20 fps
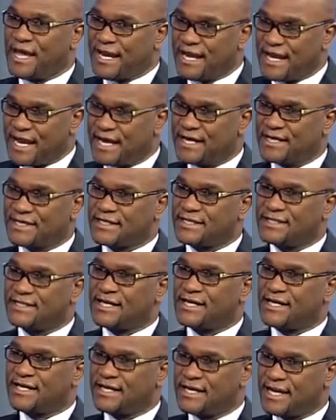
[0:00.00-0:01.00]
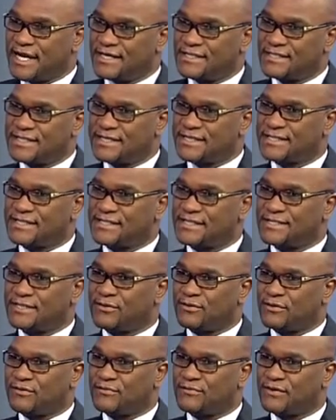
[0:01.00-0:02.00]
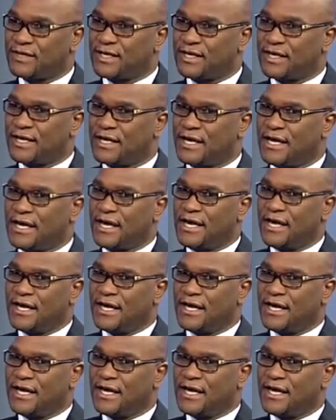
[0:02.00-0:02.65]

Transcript: a non-racial and non-sexist South Africa,